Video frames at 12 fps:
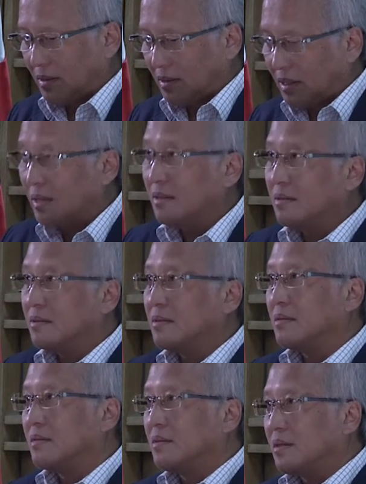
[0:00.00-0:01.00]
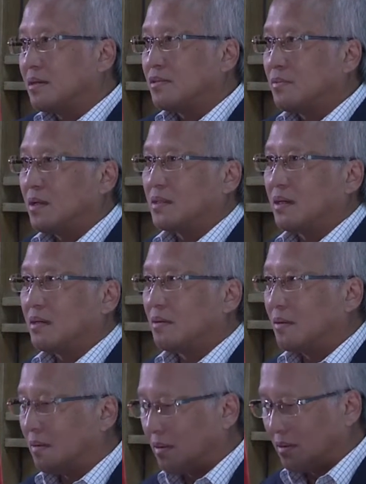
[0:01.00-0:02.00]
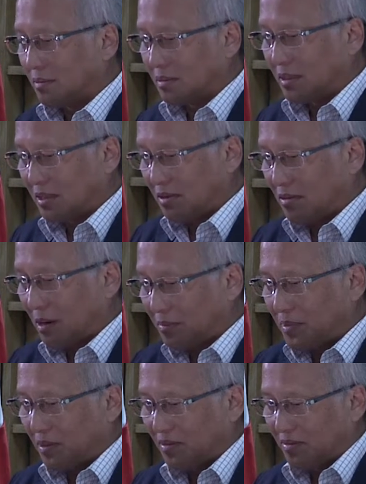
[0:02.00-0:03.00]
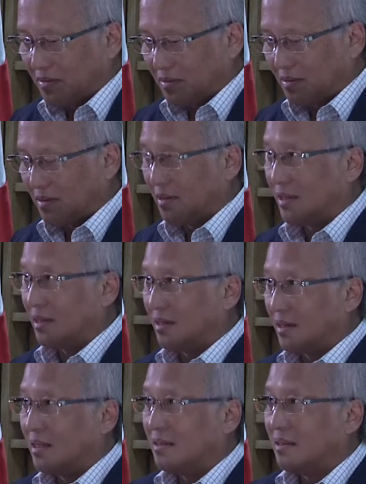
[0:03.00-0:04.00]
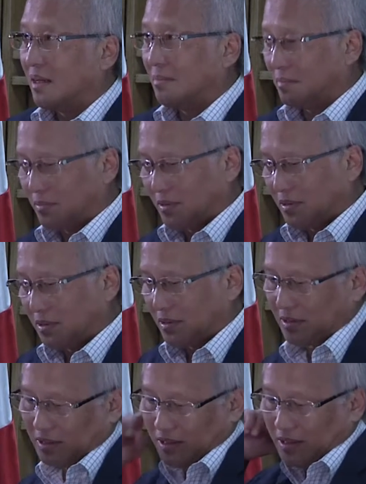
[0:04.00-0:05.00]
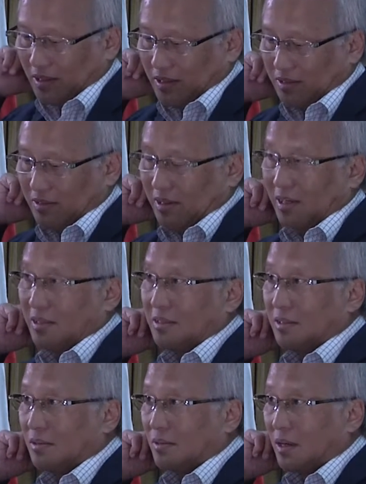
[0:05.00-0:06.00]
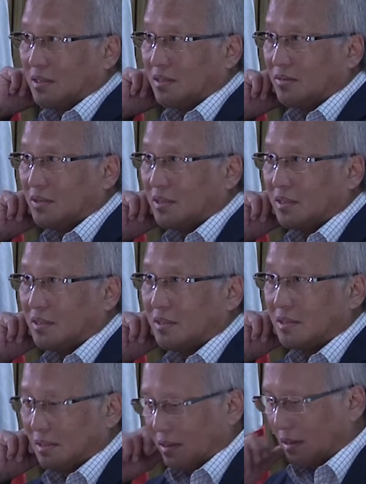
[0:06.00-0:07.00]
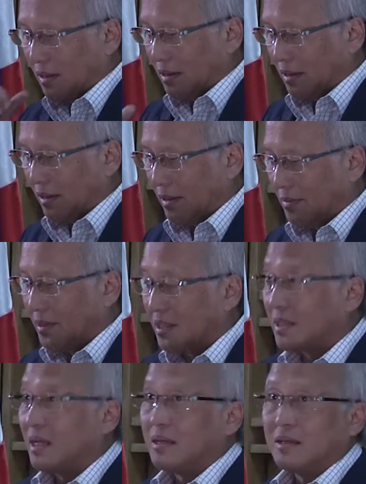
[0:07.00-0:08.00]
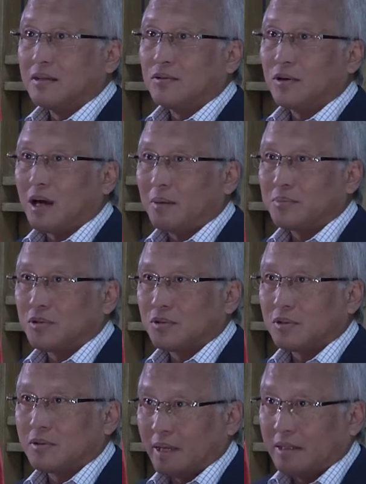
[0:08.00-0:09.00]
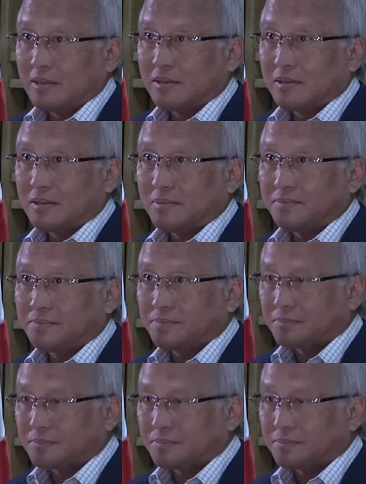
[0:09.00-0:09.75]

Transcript: Then there is what I call disruptive red tape, which is related to activities intended to capture rents.